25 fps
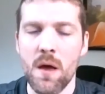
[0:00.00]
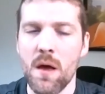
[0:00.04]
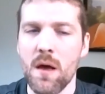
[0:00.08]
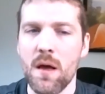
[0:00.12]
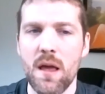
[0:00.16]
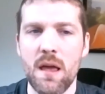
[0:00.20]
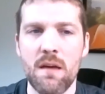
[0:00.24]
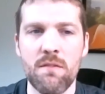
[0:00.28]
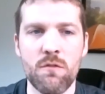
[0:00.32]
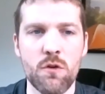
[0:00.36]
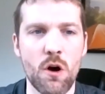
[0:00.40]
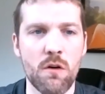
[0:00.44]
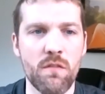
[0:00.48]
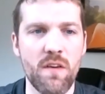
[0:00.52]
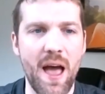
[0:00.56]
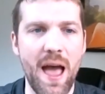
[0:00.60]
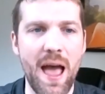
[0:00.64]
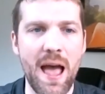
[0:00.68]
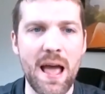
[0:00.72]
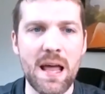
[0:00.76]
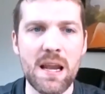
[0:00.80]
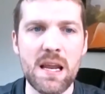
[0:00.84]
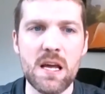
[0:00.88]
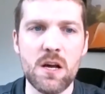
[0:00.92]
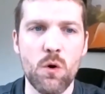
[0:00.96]
If you have
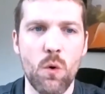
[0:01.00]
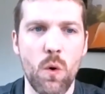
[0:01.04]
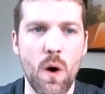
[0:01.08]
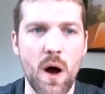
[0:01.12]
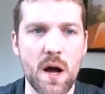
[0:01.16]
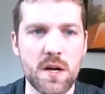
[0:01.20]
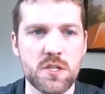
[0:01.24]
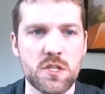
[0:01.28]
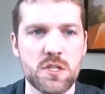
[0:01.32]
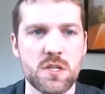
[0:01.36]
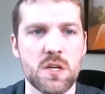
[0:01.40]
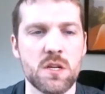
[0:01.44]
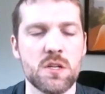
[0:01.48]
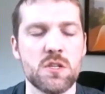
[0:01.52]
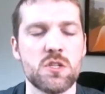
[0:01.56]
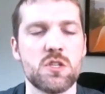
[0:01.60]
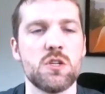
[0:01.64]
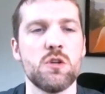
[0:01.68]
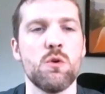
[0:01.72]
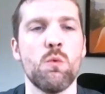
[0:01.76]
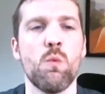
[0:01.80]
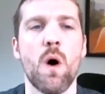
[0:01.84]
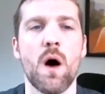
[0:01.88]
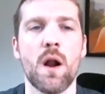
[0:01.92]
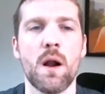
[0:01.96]
any questions
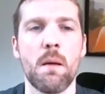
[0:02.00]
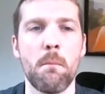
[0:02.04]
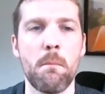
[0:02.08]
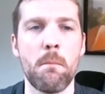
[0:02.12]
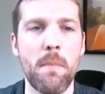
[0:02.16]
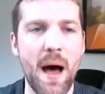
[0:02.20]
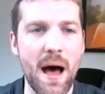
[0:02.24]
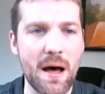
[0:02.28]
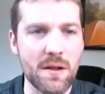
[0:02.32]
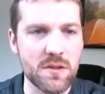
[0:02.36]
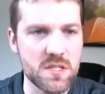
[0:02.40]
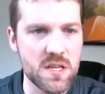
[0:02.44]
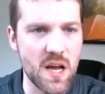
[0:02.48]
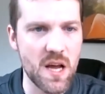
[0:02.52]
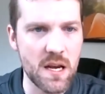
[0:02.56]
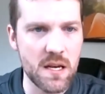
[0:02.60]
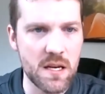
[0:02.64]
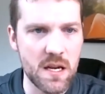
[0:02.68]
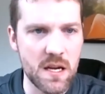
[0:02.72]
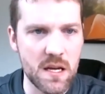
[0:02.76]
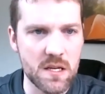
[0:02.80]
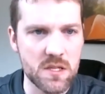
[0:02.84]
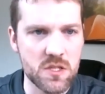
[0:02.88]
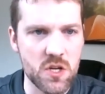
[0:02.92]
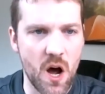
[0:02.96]
you want to bounce
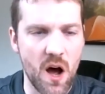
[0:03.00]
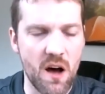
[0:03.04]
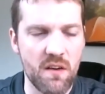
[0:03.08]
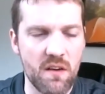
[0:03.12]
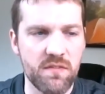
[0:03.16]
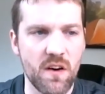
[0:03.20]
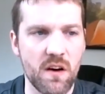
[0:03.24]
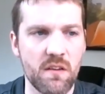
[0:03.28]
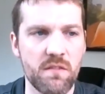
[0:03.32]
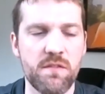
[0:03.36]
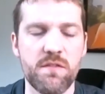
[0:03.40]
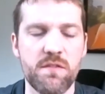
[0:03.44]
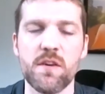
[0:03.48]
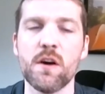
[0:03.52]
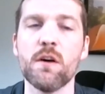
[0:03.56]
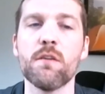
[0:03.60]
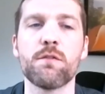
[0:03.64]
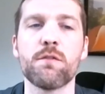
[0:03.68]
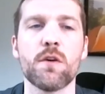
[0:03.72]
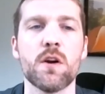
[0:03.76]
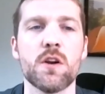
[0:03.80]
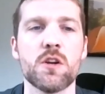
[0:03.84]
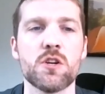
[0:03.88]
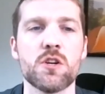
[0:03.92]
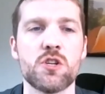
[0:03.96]
ideas off of, feel
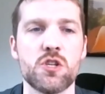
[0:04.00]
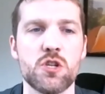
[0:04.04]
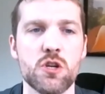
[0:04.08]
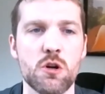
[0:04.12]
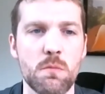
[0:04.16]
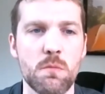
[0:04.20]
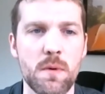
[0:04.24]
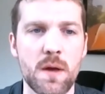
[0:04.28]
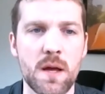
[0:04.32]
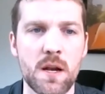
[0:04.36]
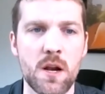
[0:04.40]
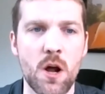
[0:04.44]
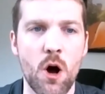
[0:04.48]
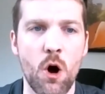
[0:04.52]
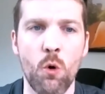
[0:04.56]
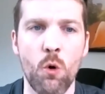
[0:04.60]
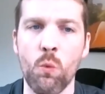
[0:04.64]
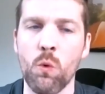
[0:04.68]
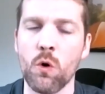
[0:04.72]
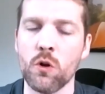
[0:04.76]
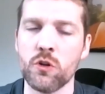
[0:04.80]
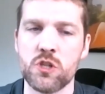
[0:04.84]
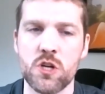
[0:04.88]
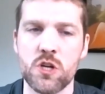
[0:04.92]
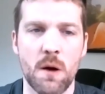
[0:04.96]
free to shoot me a note.
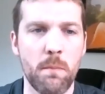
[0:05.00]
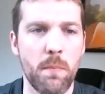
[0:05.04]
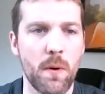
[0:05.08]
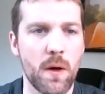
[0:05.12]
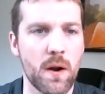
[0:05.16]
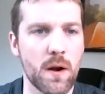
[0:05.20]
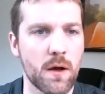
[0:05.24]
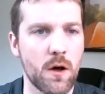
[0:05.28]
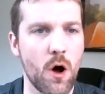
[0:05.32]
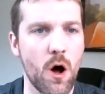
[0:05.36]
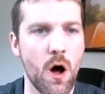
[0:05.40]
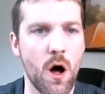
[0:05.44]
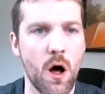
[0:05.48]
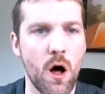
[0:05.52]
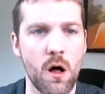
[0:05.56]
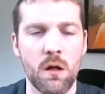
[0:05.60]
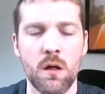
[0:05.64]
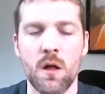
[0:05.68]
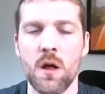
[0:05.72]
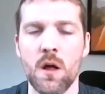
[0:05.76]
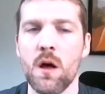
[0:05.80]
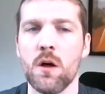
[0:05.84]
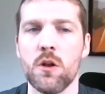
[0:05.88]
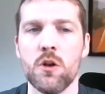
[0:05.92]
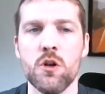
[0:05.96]
We'll jump on a call.
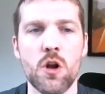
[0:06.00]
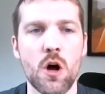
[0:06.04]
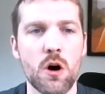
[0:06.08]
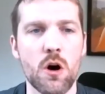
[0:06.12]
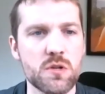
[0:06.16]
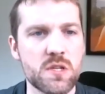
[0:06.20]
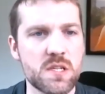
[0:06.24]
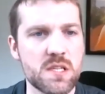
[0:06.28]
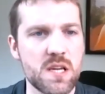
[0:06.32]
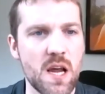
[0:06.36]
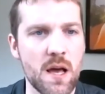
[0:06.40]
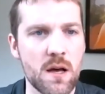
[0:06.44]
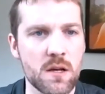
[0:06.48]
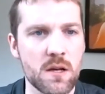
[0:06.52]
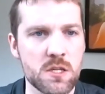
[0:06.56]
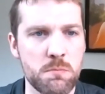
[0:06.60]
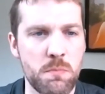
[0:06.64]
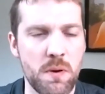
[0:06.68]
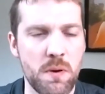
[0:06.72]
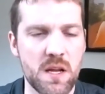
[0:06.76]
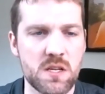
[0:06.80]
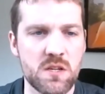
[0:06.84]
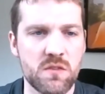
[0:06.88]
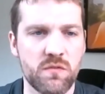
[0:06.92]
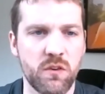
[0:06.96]
No sales
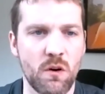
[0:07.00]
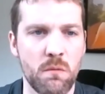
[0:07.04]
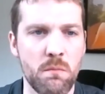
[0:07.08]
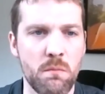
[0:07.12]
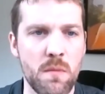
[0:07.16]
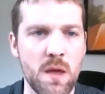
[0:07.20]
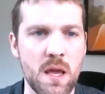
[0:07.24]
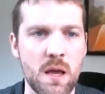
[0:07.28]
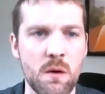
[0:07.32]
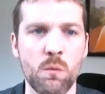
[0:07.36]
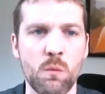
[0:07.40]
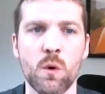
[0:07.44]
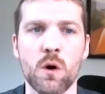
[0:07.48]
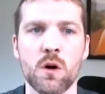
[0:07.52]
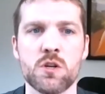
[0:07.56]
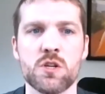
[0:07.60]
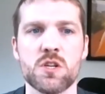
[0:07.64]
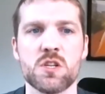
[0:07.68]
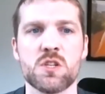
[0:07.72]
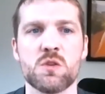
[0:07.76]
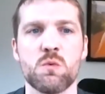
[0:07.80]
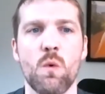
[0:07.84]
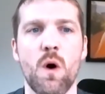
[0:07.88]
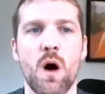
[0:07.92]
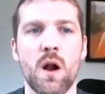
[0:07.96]
pitch from me. We're
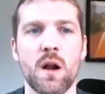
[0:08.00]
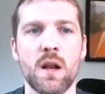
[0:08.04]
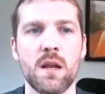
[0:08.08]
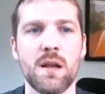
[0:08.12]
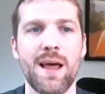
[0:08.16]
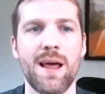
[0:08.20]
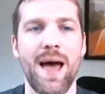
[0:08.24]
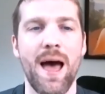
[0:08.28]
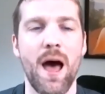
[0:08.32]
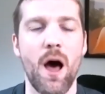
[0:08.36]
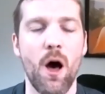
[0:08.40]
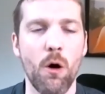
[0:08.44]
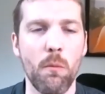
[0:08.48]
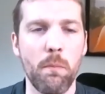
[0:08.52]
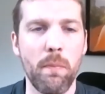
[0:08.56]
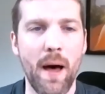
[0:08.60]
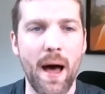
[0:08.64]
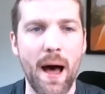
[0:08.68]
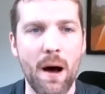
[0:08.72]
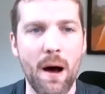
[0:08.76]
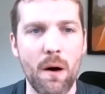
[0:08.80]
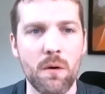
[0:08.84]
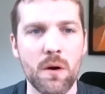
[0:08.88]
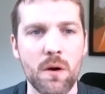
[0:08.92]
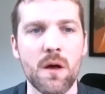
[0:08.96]
just wanting to help
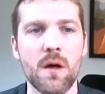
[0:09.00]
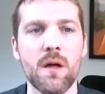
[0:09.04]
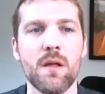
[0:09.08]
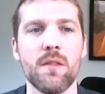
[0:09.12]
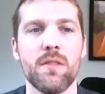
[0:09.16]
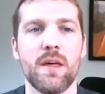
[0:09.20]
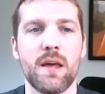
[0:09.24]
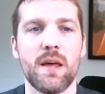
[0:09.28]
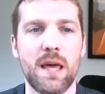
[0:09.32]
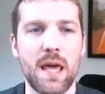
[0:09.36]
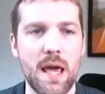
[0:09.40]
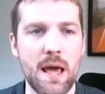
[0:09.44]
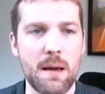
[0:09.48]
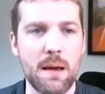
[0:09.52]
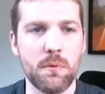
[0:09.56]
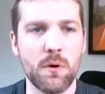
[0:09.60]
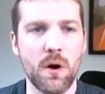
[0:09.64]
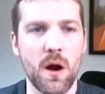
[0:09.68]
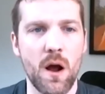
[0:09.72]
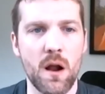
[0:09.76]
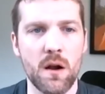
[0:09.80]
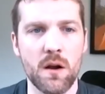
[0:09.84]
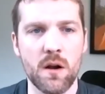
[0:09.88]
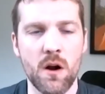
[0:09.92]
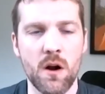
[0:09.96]
out the
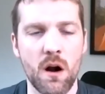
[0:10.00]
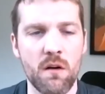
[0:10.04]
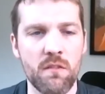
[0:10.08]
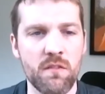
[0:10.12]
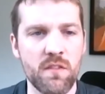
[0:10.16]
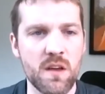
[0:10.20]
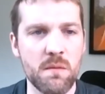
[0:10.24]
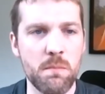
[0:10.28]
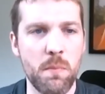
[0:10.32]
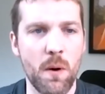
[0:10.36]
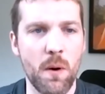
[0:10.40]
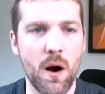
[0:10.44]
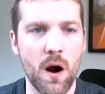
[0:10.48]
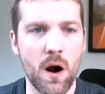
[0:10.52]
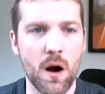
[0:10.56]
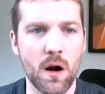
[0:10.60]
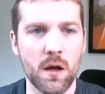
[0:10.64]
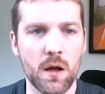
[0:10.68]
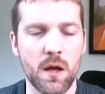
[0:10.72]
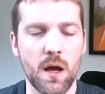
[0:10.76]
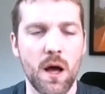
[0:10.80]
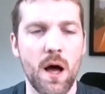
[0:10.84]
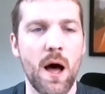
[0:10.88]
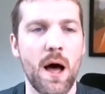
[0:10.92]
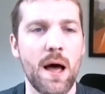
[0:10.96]
campground and RV park
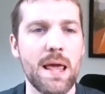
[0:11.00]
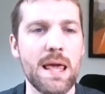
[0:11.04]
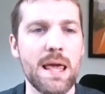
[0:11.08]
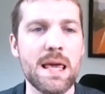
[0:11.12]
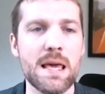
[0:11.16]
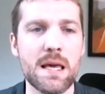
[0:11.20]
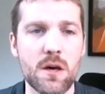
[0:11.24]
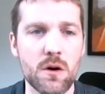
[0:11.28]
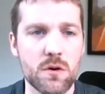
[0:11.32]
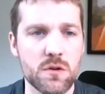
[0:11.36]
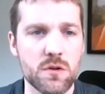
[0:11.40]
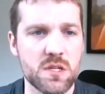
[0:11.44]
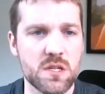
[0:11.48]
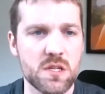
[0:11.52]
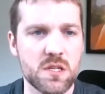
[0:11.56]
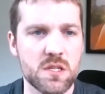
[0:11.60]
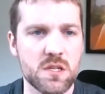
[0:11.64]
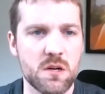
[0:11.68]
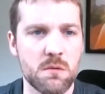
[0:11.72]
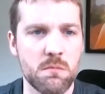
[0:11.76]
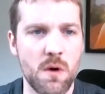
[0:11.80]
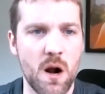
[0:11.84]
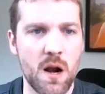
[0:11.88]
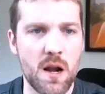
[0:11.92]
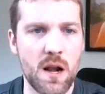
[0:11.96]

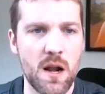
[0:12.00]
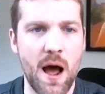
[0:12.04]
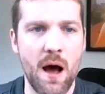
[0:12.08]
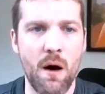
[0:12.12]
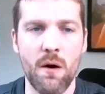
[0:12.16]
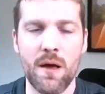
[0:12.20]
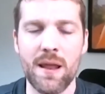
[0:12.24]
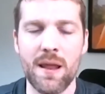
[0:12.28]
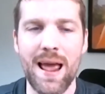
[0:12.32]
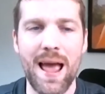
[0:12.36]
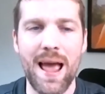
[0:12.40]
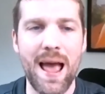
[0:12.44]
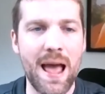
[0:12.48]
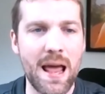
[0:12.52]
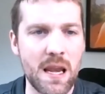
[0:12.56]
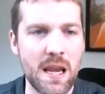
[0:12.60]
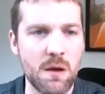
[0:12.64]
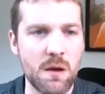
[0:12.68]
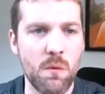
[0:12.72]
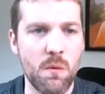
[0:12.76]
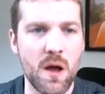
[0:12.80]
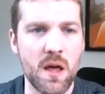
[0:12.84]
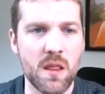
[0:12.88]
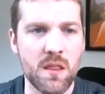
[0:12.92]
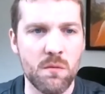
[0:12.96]
ecosystem right now in any
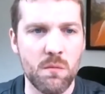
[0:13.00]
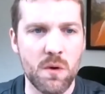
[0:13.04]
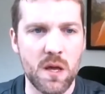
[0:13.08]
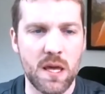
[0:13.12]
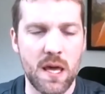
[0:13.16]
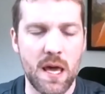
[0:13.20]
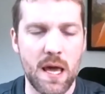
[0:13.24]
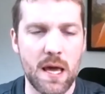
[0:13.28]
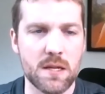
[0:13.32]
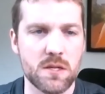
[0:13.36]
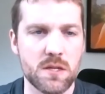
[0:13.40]
way that we can.